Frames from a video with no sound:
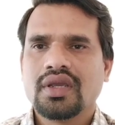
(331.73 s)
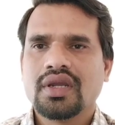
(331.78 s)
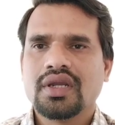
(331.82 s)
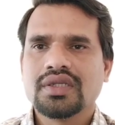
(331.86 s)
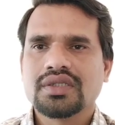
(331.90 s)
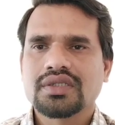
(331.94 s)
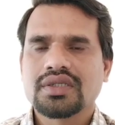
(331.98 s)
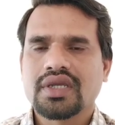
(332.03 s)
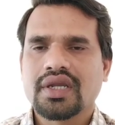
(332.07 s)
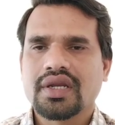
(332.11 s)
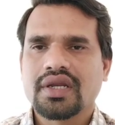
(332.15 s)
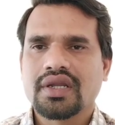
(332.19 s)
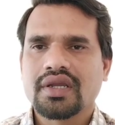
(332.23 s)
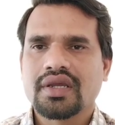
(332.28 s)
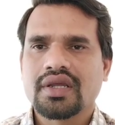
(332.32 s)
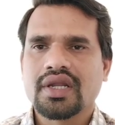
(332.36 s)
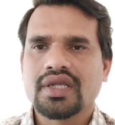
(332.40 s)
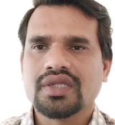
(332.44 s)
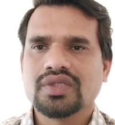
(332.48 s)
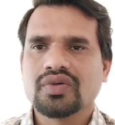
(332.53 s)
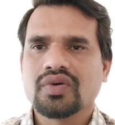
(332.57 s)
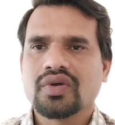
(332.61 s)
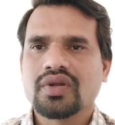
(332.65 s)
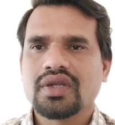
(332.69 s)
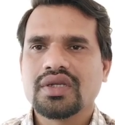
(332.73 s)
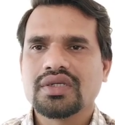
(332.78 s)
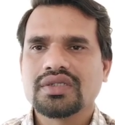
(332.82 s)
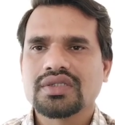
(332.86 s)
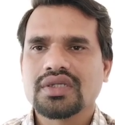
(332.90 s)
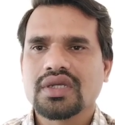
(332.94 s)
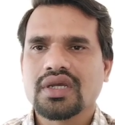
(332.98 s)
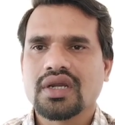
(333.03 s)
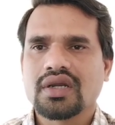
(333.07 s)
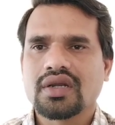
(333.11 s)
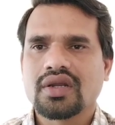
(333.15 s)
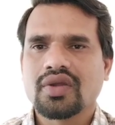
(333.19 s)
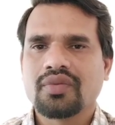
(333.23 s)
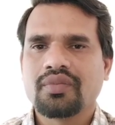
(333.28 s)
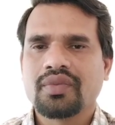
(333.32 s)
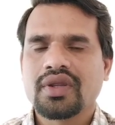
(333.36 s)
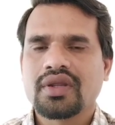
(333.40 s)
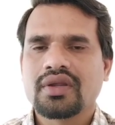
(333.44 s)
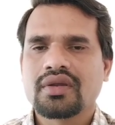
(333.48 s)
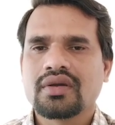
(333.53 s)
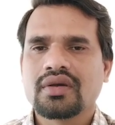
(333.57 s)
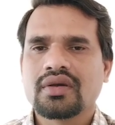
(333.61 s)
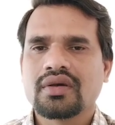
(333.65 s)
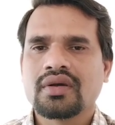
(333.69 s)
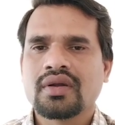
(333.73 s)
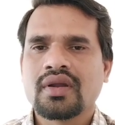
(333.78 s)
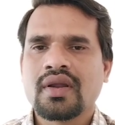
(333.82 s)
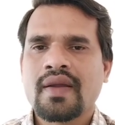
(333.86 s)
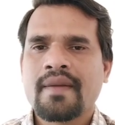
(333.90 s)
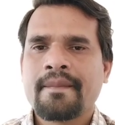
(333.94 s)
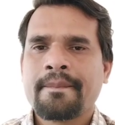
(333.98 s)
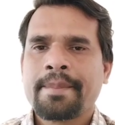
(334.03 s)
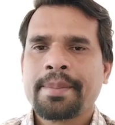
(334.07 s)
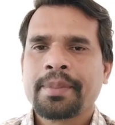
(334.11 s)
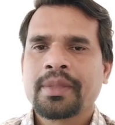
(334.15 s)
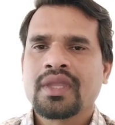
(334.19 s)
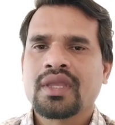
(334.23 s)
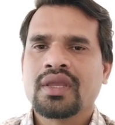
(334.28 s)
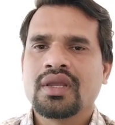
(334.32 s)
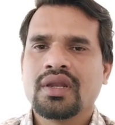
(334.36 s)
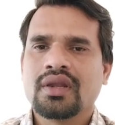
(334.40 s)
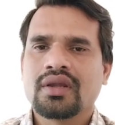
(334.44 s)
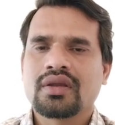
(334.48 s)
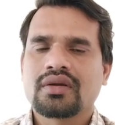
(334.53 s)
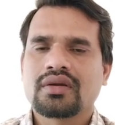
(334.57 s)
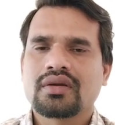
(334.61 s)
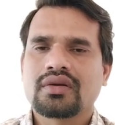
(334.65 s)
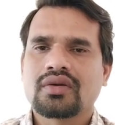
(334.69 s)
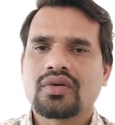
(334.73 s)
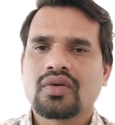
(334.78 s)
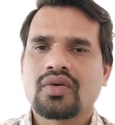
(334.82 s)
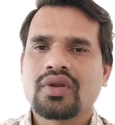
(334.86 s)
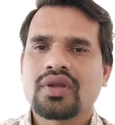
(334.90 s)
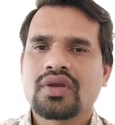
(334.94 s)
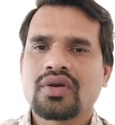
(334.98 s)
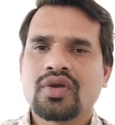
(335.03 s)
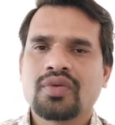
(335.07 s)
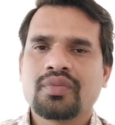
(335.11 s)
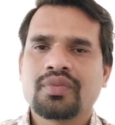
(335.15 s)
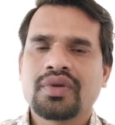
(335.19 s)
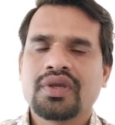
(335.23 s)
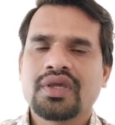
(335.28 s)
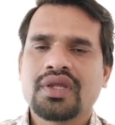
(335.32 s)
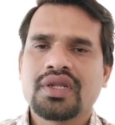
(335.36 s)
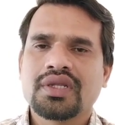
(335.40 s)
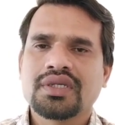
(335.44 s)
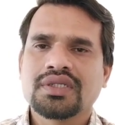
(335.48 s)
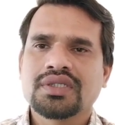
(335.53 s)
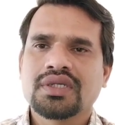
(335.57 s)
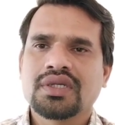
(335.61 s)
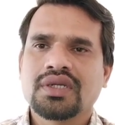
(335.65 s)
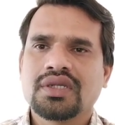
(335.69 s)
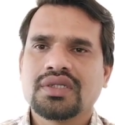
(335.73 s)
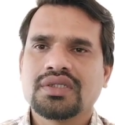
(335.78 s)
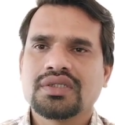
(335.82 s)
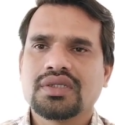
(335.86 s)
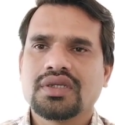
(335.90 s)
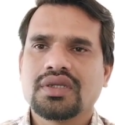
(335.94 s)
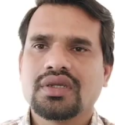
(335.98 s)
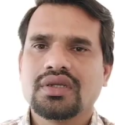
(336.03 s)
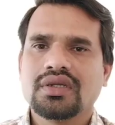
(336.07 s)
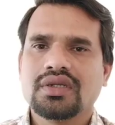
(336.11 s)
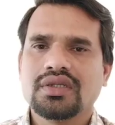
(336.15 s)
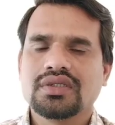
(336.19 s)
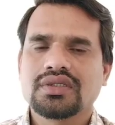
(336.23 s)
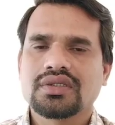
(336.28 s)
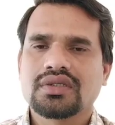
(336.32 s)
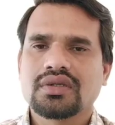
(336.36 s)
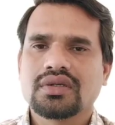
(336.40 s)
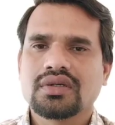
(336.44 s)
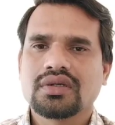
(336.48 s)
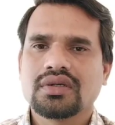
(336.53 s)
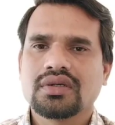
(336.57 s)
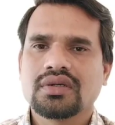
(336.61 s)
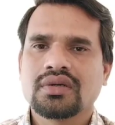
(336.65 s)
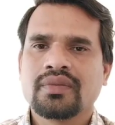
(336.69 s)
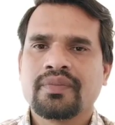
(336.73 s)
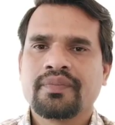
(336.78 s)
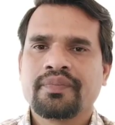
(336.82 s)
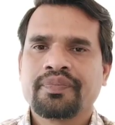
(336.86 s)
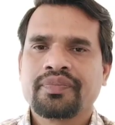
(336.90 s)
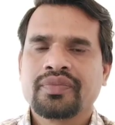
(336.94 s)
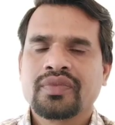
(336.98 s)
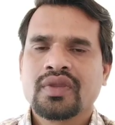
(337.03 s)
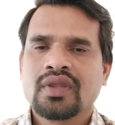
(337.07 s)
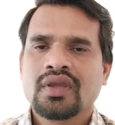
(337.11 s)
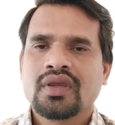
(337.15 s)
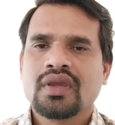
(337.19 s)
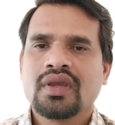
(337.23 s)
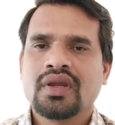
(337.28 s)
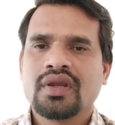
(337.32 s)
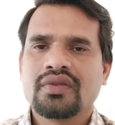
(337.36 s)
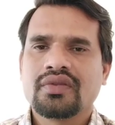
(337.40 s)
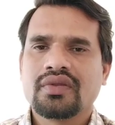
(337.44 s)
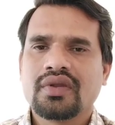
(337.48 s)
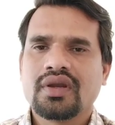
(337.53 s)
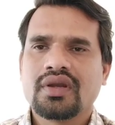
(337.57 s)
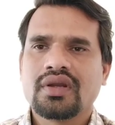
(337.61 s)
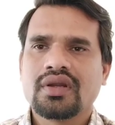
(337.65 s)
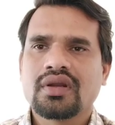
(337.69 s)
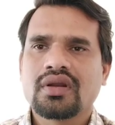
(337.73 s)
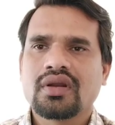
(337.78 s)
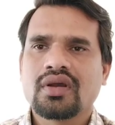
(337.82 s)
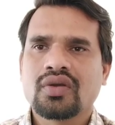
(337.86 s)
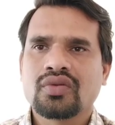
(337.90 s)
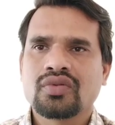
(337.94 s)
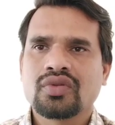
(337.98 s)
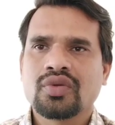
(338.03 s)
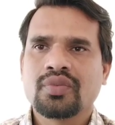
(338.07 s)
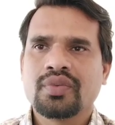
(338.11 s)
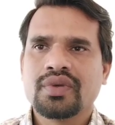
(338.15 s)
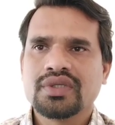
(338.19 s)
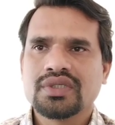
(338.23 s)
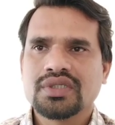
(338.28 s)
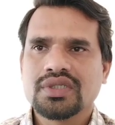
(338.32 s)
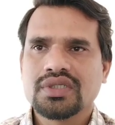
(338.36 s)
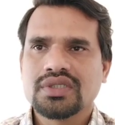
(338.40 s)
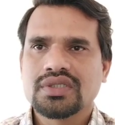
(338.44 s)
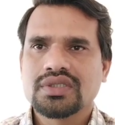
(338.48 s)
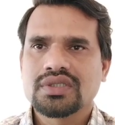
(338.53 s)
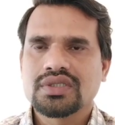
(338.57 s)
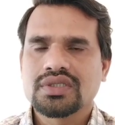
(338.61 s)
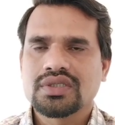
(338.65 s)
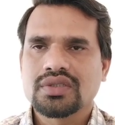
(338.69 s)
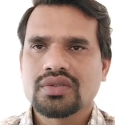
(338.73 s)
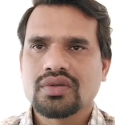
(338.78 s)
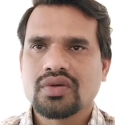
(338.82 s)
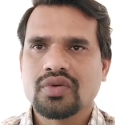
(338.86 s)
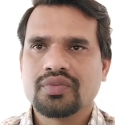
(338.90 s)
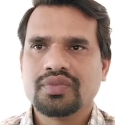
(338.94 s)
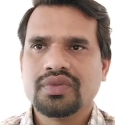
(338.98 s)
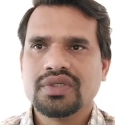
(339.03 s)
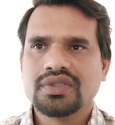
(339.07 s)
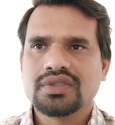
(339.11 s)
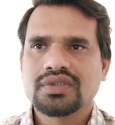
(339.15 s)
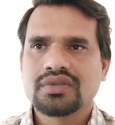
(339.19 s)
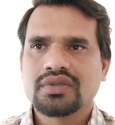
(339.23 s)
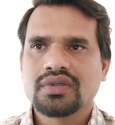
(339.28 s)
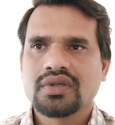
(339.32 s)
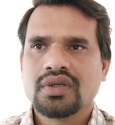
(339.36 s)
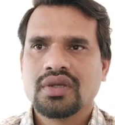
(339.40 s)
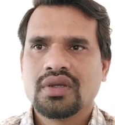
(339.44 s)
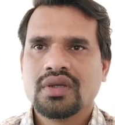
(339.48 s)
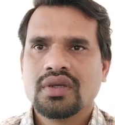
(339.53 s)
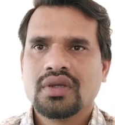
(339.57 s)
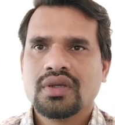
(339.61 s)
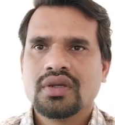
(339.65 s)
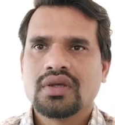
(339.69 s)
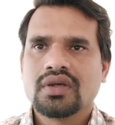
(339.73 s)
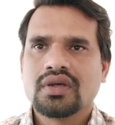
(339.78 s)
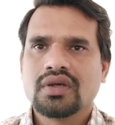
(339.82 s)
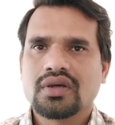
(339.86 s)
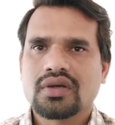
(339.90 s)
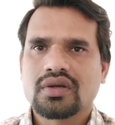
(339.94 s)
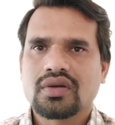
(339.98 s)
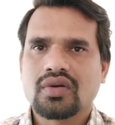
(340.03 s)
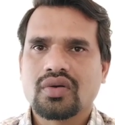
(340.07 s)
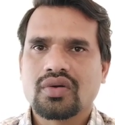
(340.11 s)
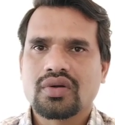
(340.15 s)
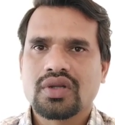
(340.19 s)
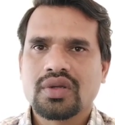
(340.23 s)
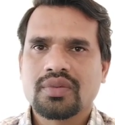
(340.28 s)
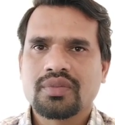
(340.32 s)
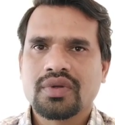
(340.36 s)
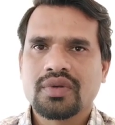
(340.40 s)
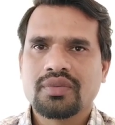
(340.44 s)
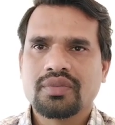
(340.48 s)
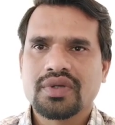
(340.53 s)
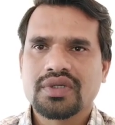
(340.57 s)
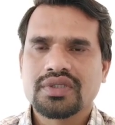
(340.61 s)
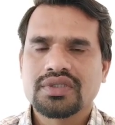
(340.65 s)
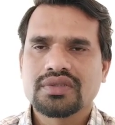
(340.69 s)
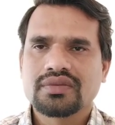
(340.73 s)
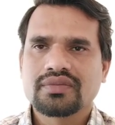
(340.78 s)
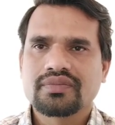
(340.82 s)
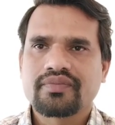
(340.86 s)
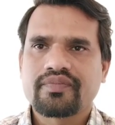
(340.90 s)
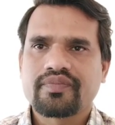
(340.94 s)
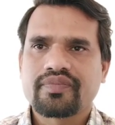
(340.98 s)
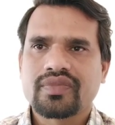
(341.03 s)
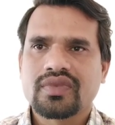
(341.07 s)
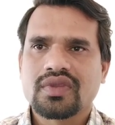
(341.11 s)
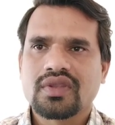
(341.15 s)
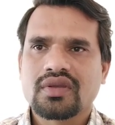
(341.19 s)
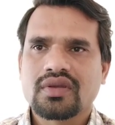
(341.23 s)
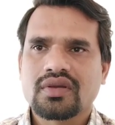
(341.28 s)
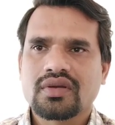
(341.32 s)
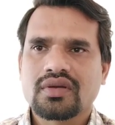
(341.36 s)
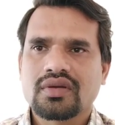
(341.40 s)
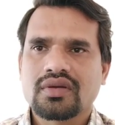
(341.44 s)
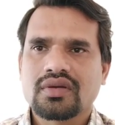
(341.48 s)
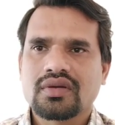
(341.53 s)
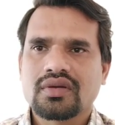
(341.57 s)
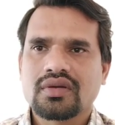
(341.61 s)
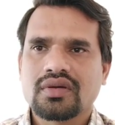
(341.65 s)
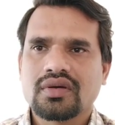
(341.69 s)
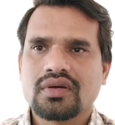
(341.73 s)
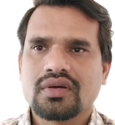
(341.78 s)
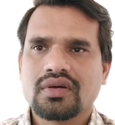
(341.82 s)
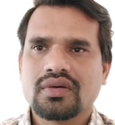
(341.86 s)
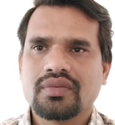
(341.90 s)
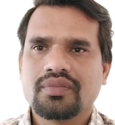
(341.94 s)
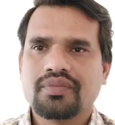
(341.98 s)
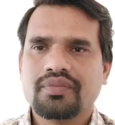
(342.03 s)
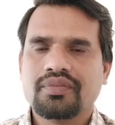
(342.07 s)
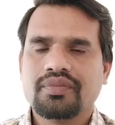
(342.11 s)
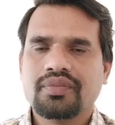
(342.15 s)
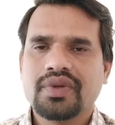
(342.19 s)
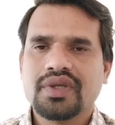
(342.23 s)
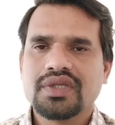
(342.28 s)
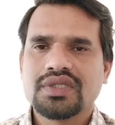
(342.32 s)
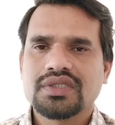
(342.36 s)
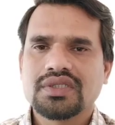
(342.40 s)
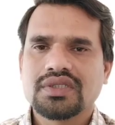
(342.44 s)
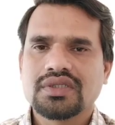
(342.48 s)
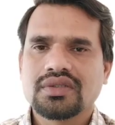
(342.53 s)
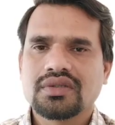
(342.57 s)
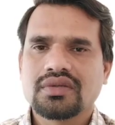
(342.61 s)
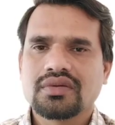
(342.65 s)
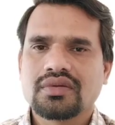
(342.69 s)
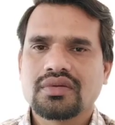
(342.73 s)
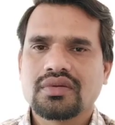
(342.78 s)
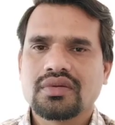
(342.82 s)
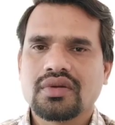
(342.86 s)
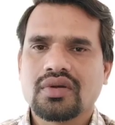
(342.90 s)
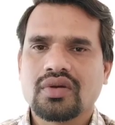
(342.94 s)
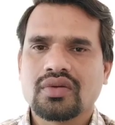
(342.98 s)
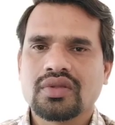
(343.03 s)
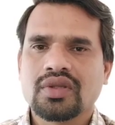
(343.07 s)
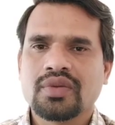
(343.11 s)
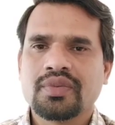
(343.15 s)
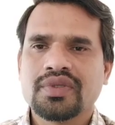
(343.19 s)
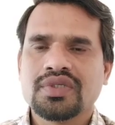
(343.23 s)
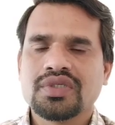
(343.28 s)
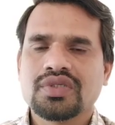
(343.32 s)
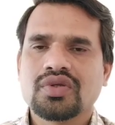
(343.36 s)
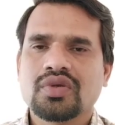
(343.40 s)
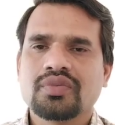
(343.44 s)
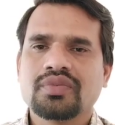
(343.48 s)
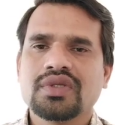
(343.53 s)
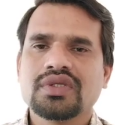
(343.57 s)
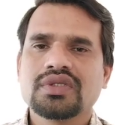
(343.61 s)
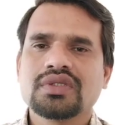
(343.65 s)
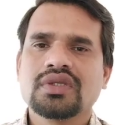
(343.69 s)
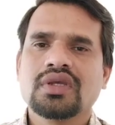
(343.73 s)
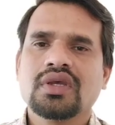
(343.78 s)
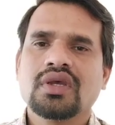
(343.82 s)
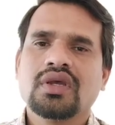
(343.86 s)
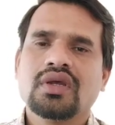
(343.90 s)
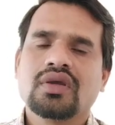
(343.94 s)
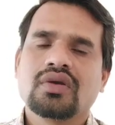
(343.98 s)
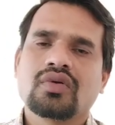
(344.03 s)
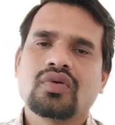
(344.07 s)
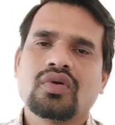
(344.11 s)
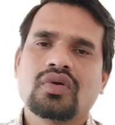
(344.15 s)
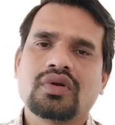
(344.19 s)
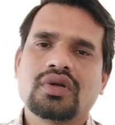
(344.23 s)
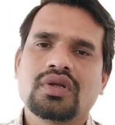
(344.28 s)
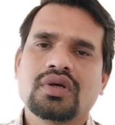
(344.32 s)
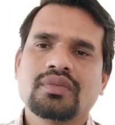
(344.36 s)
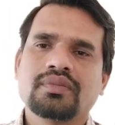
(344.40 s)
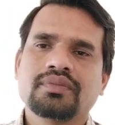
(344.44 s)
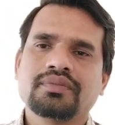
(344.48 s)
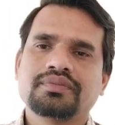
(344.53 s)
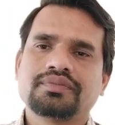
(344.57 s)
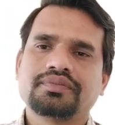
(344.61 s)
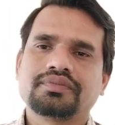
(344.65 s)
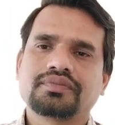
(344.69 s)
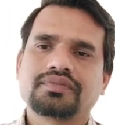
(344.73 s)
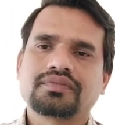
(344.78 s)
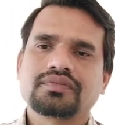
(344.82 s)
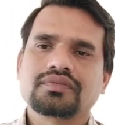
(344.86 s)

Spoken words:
it is categorized, or its atomic electronic configuration is it is written on the basis of these quantum numbers, on the basis of these quantum